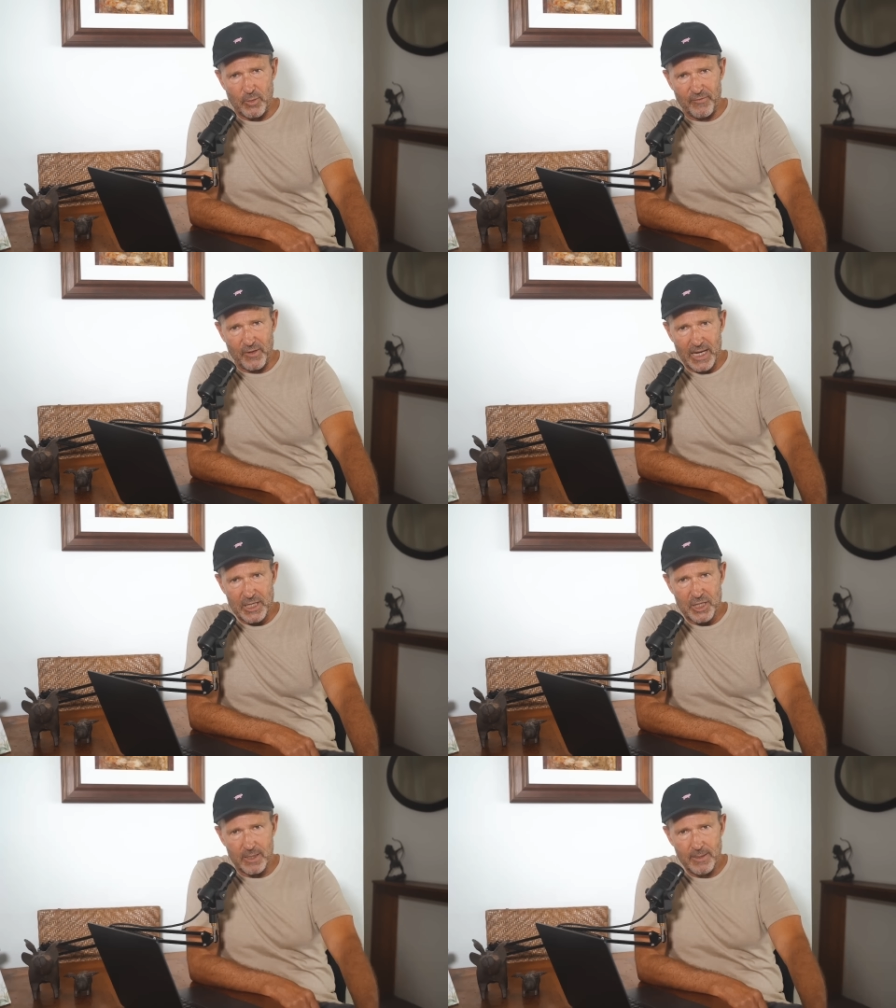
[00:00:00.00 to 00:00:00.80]

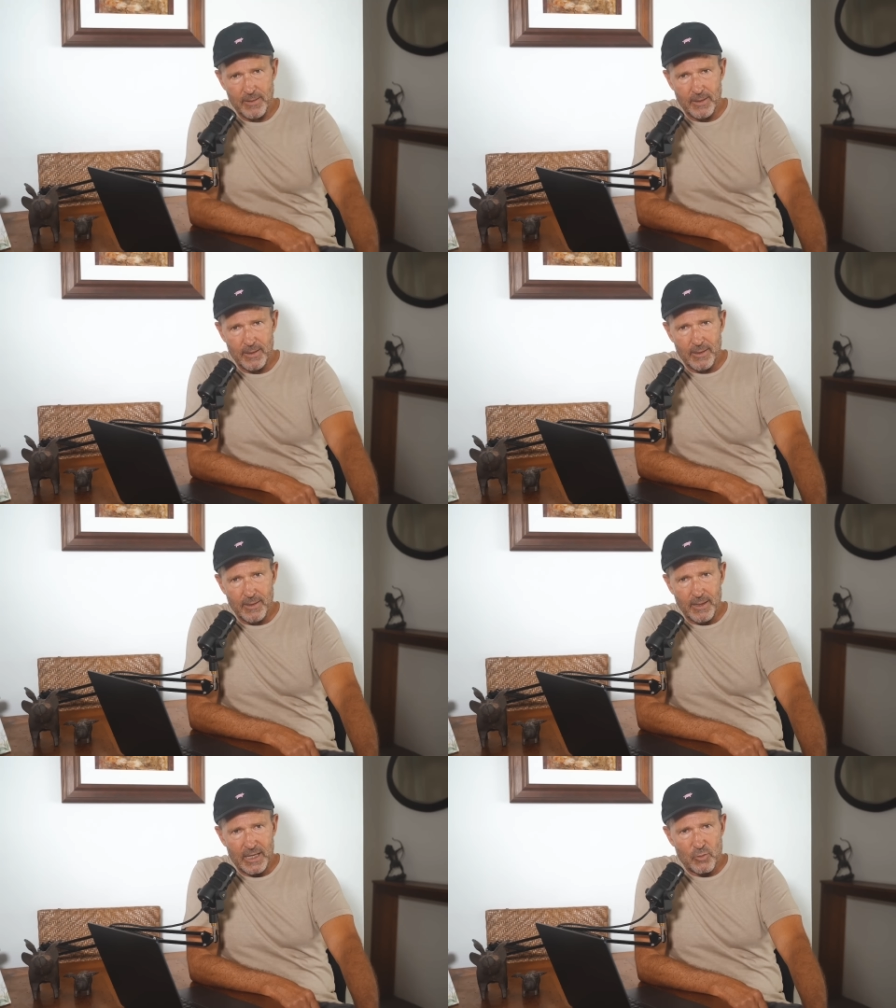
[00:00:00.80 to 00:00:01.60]
inflation
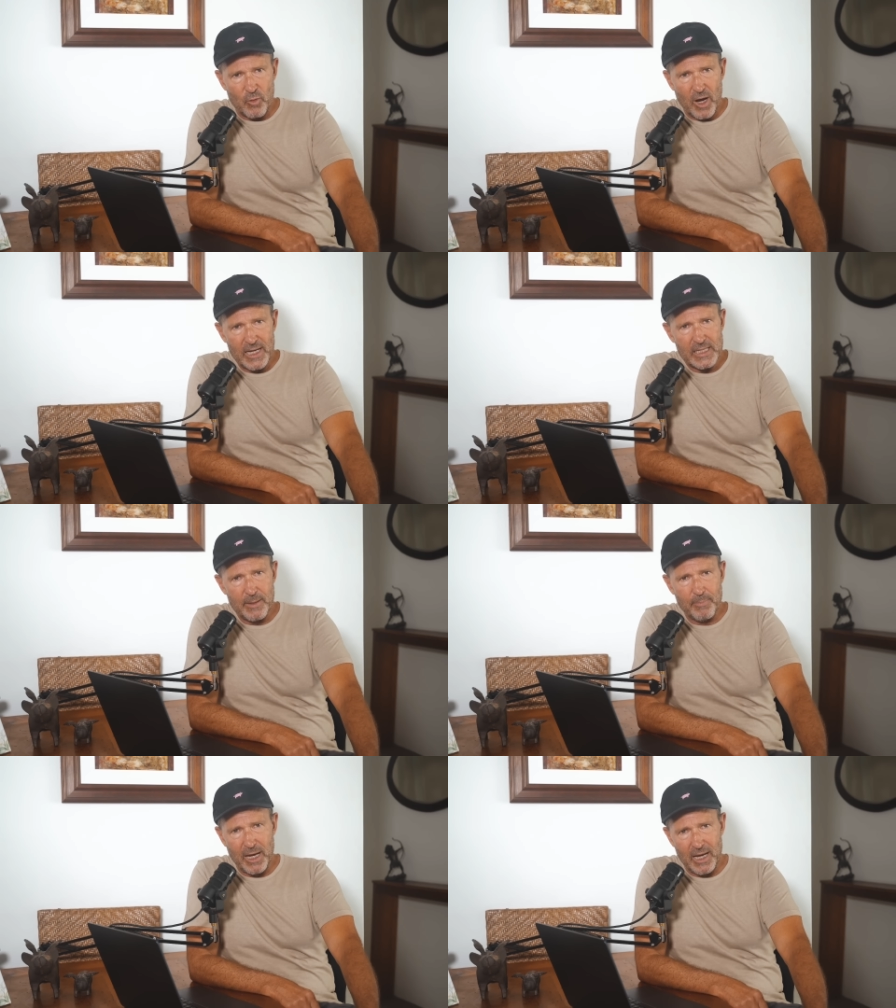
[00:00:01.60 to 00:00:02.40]
as rising
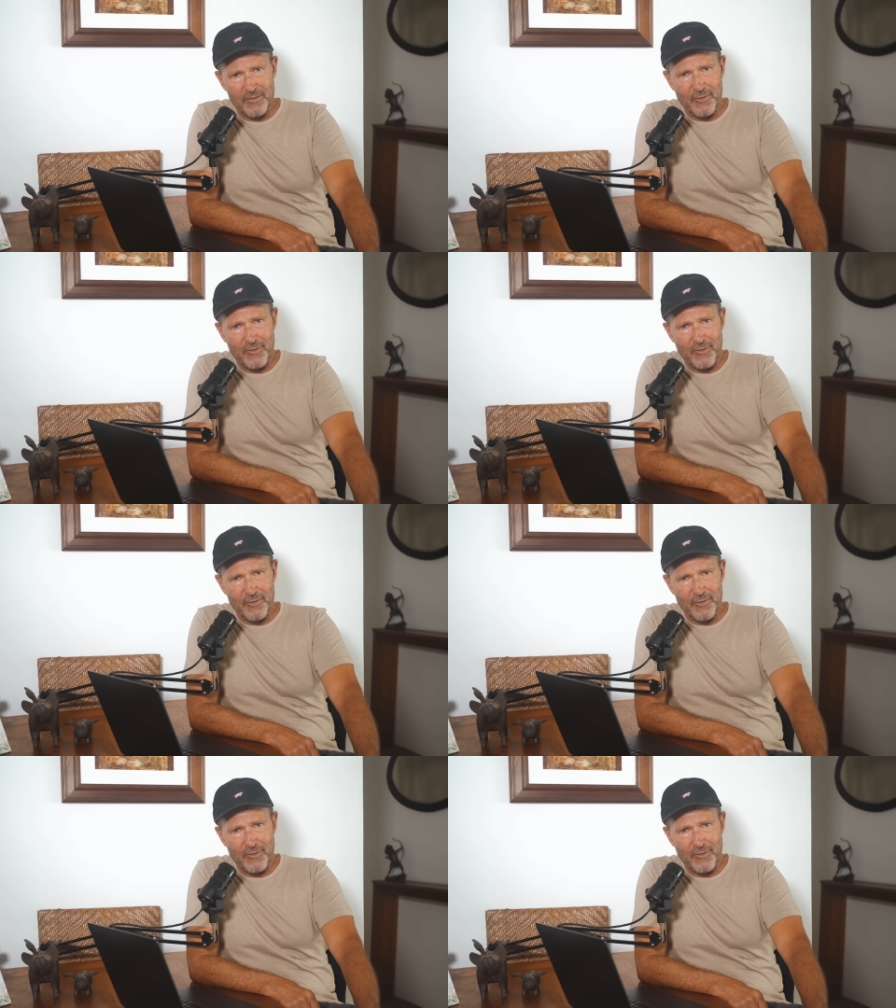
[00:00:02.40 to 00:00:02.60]
pay for